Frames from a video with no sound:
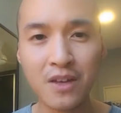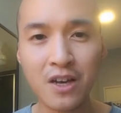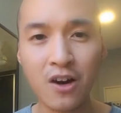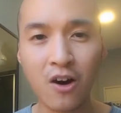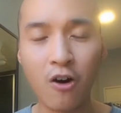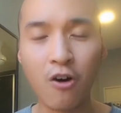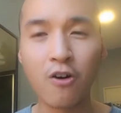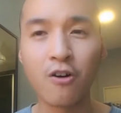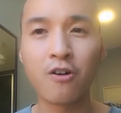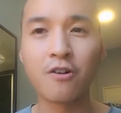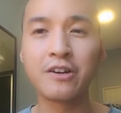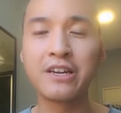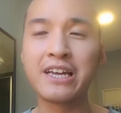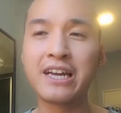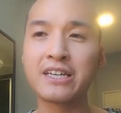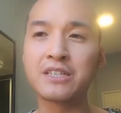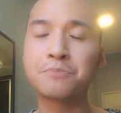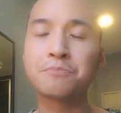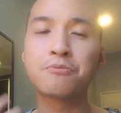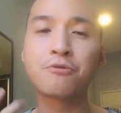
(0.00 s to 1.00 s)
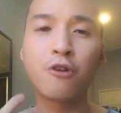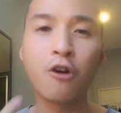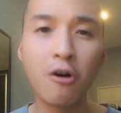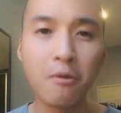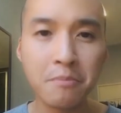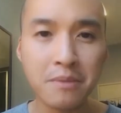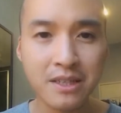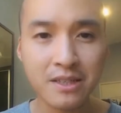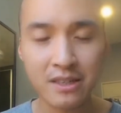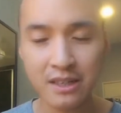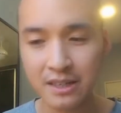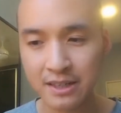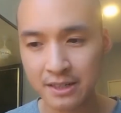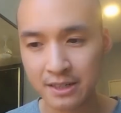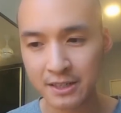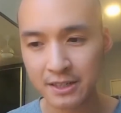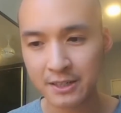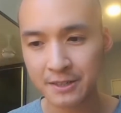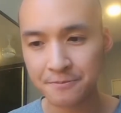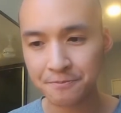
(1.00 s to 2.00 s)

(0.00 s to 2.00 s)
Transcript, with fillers: or, or he has promised us.